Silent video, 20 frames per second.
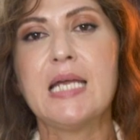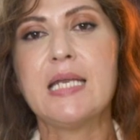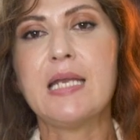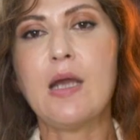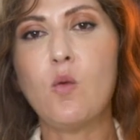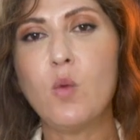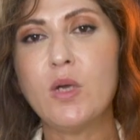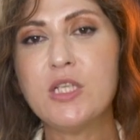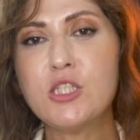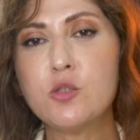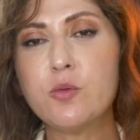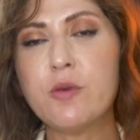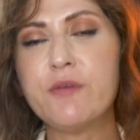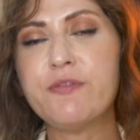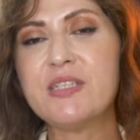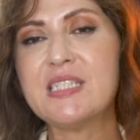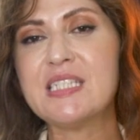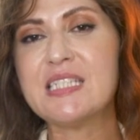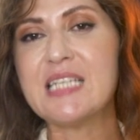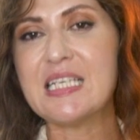Now, once
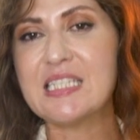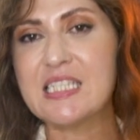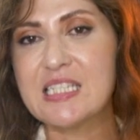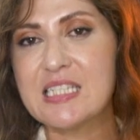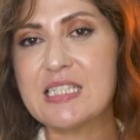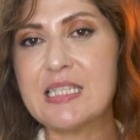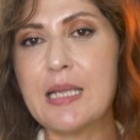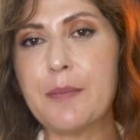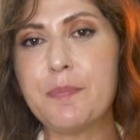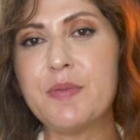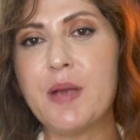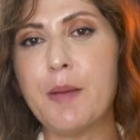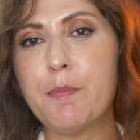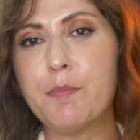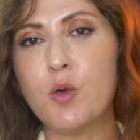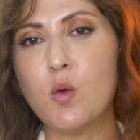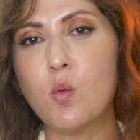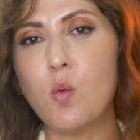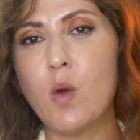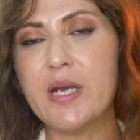we've assessed step
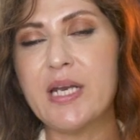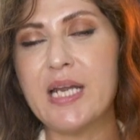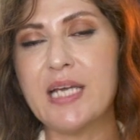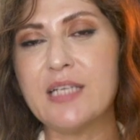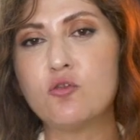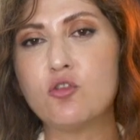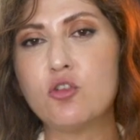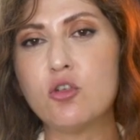number 1 and